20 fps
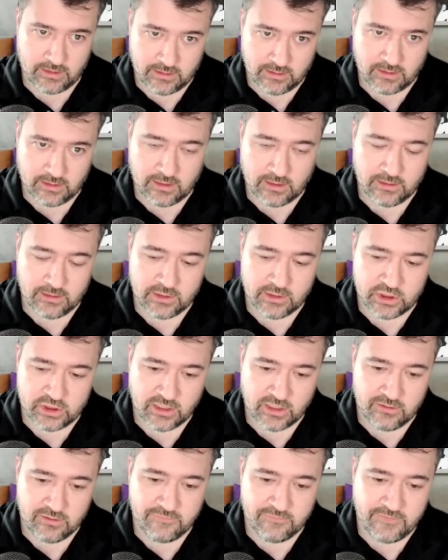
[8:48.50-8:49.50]
the
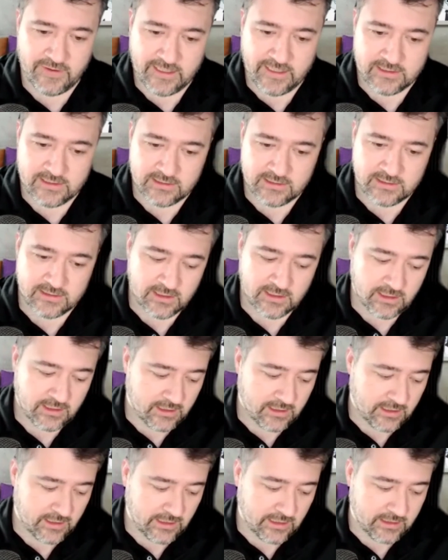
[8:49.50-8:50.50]
shell phase
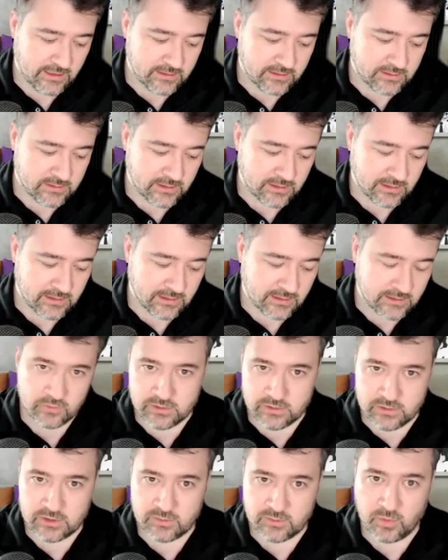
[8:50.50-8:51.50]
is as soon
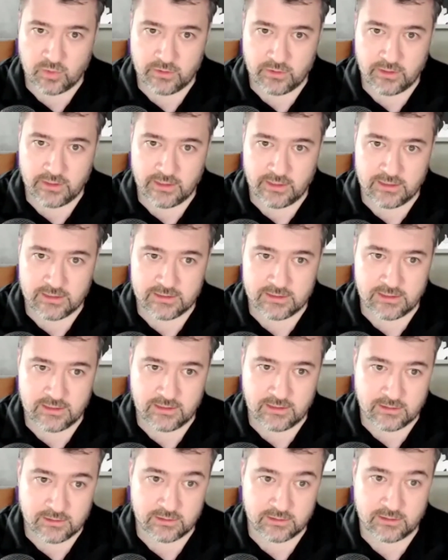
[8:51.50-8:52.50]
as
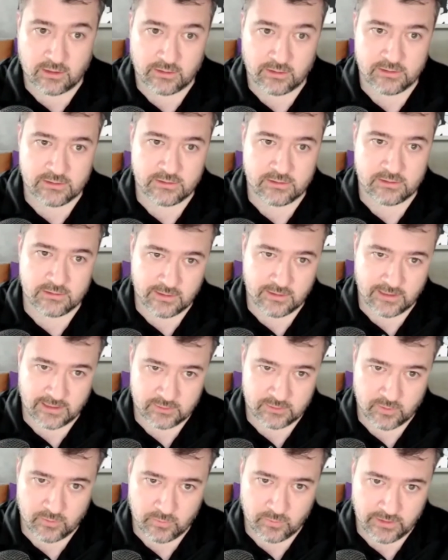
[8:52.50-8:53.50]
explorer.exe starts,
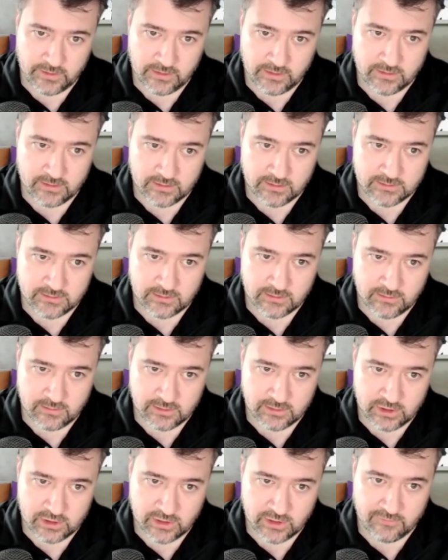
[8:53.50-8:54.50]
that's when we consider the
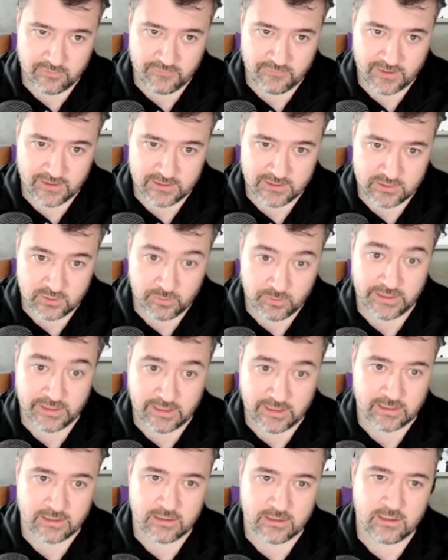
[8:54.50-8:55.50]
shell phase to
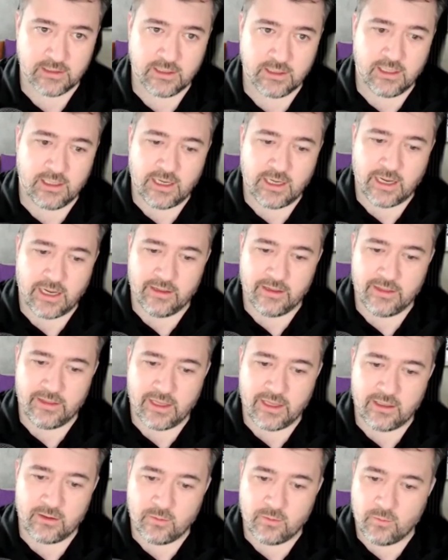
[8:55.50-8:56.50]
begin. And
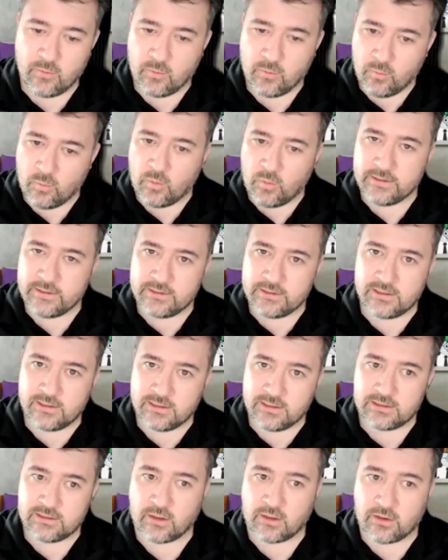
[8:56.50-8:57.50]
then once the
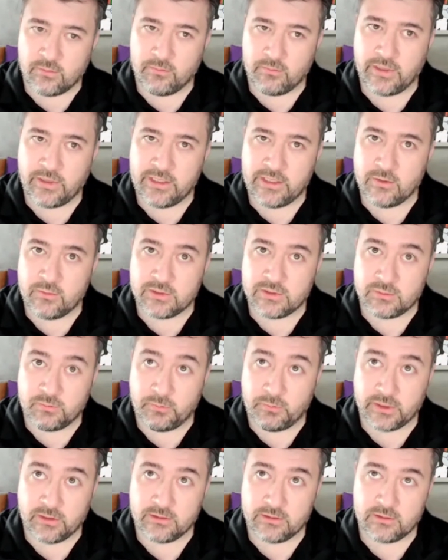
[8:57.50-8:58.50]
start menu is
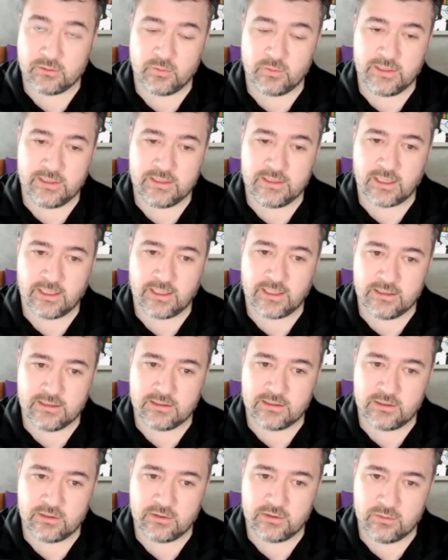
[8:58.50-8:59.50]
built, we tie
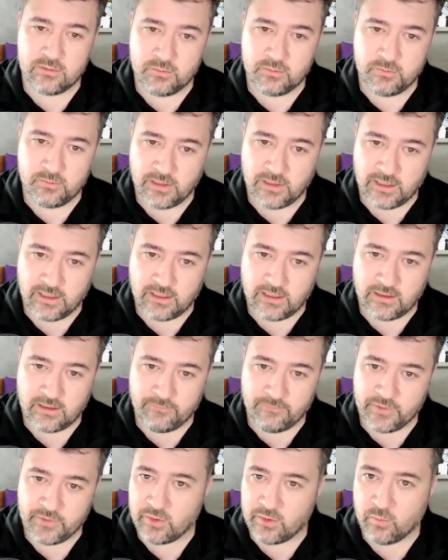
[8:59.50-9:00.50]
into
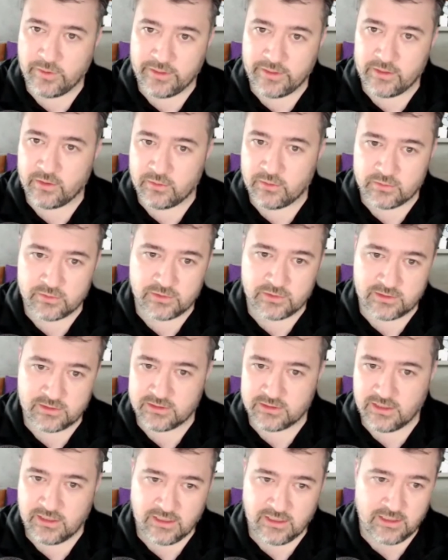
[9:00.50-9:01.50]
Windows
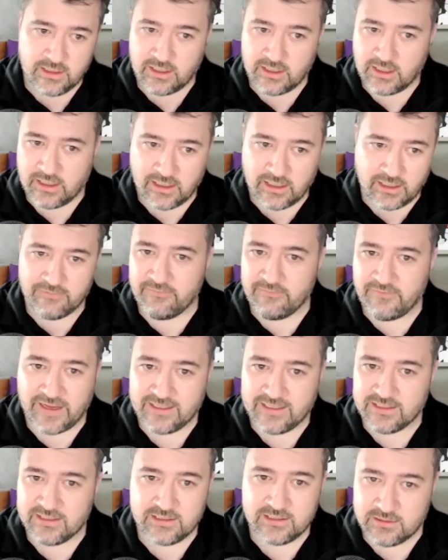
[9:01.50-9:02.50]

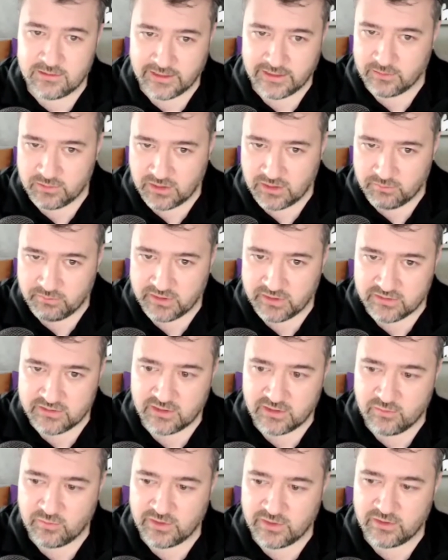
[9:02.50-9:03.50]
events, like the
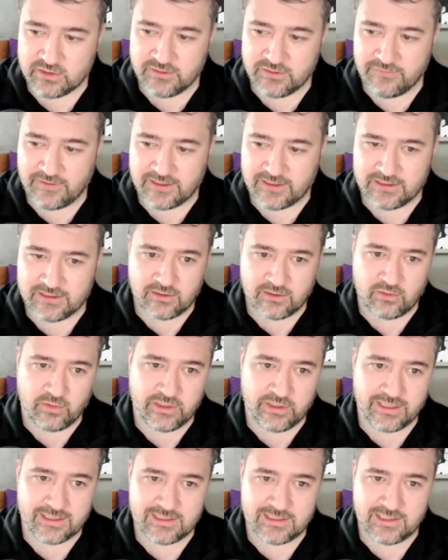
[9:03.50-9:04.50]
built-in Windows events
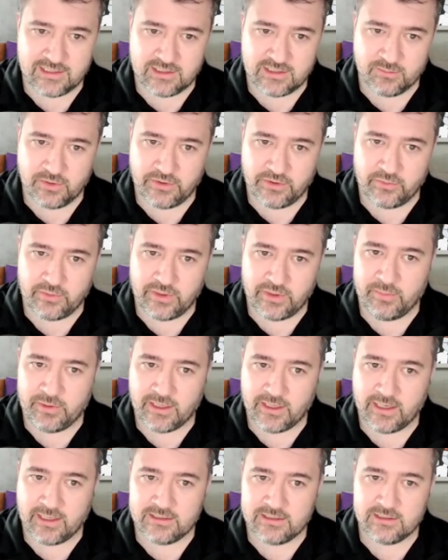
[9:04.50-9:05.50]
only accessible through
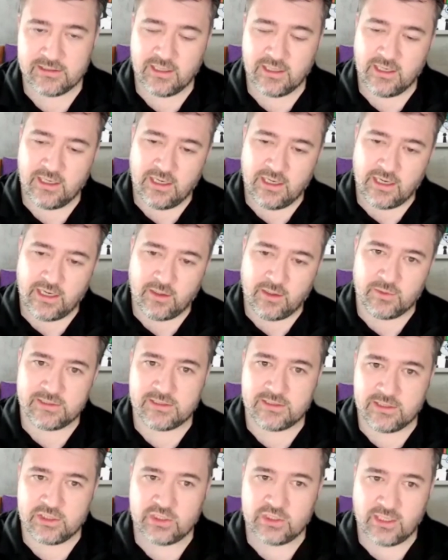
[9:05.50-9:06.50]
APIs. And once
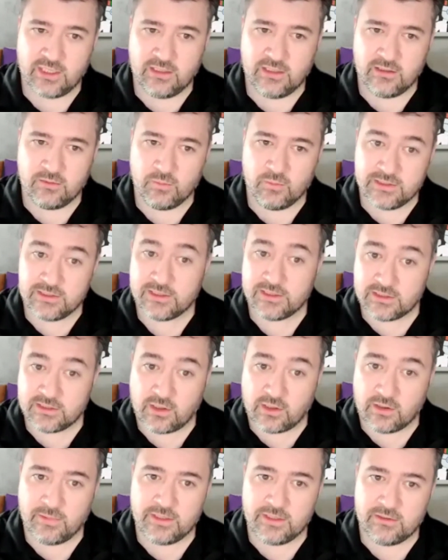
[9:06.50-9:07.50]
the
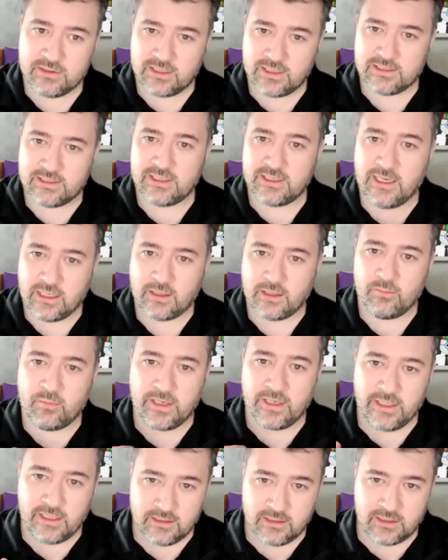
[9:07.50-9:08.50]
start menu says, hey, I'm
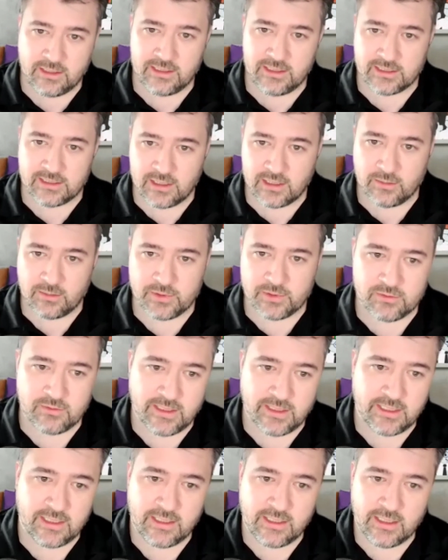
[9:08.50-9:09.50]
ready, the desktop is
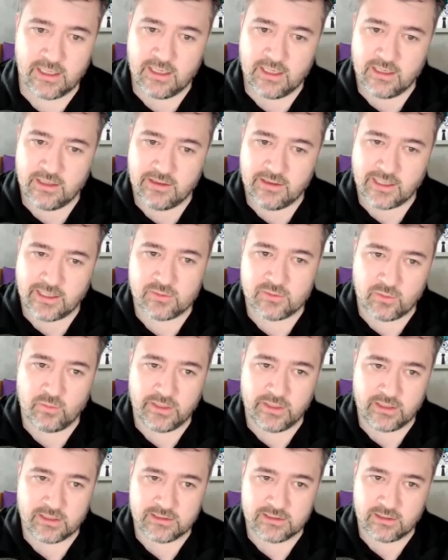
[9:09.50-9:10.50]
ready, that's when
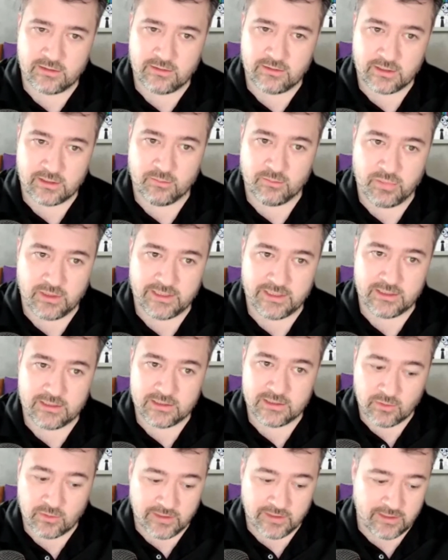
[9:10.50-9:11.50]
we consider it complete.
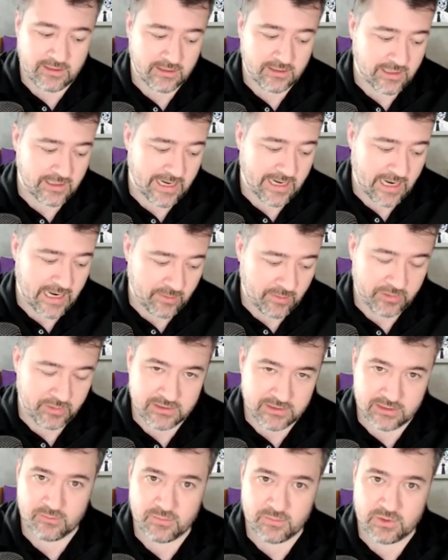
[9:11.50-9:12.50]
So anything that
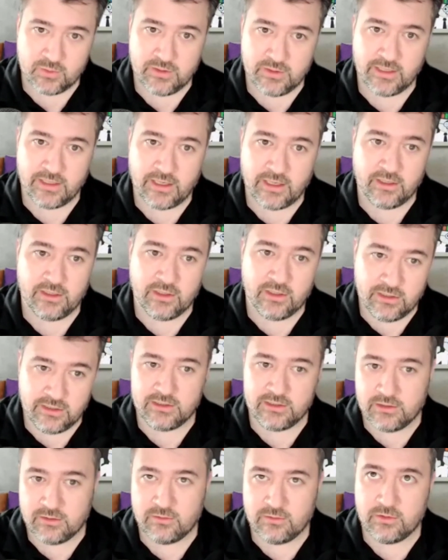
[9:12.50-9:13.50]
happens in between there, you need
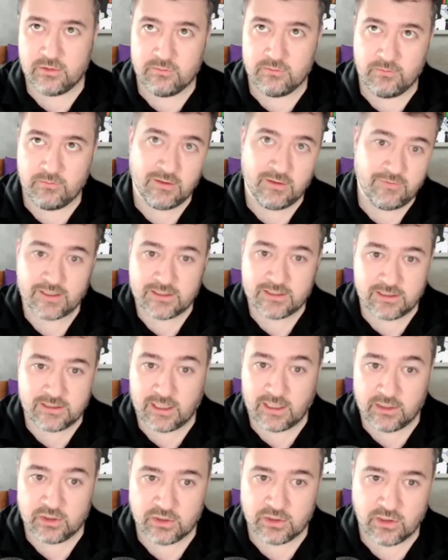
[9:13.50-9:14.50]
to do
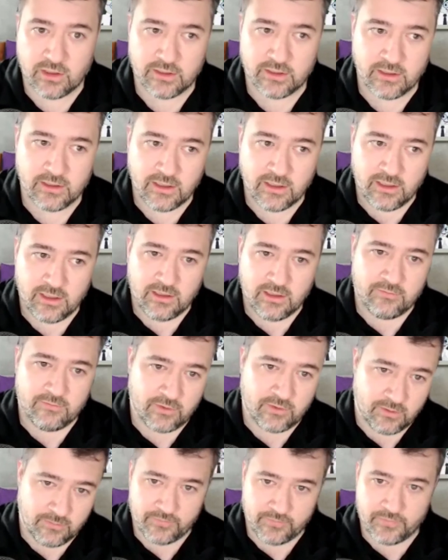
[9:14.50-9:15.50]
investigation on
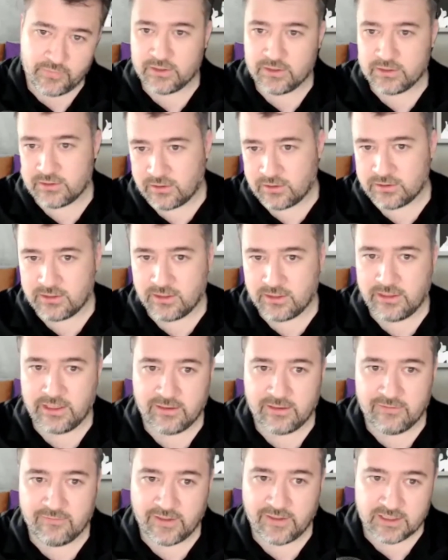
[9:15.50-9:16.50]
from the start to the
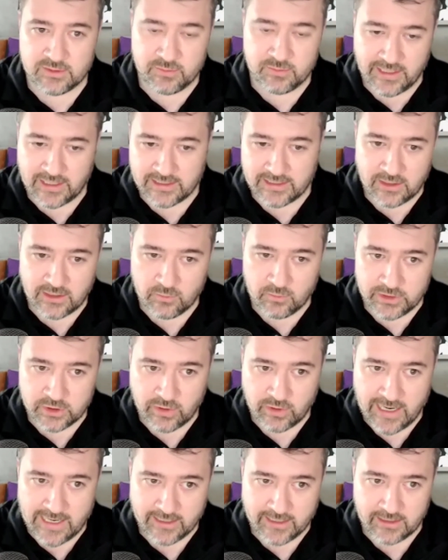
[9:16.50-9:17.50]
end phase. But that's how we
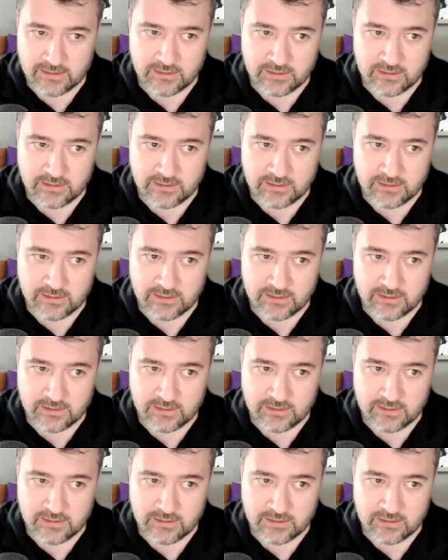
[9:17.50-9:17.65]
track it.